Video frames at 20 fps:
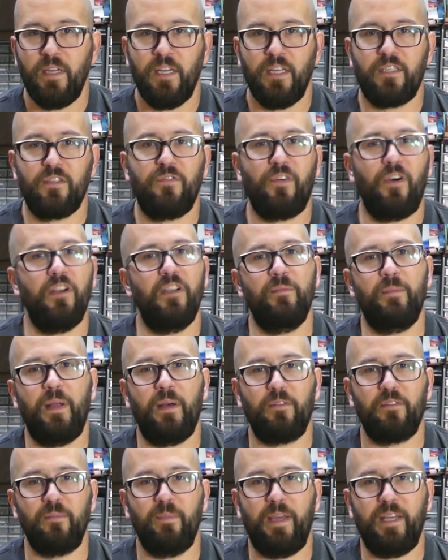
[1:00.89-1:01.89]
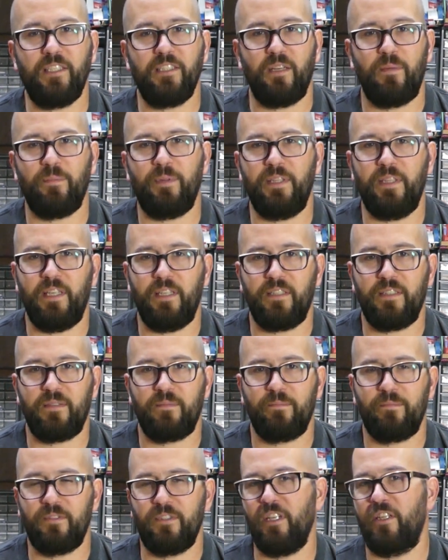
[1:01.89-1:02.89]
It's fun to be able to make something that
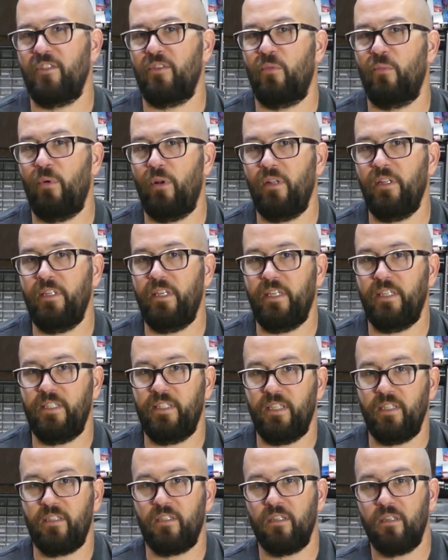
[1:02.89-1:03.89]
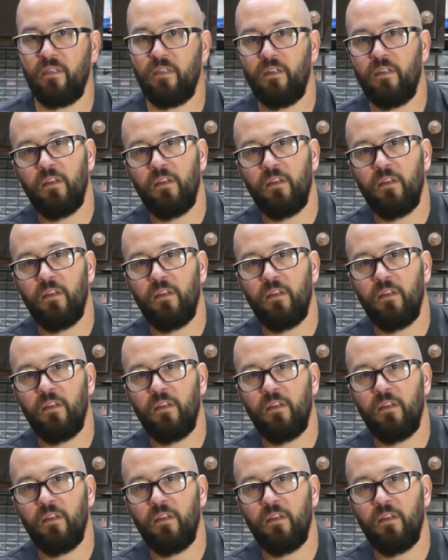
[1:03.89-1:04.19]
doesn't really exist.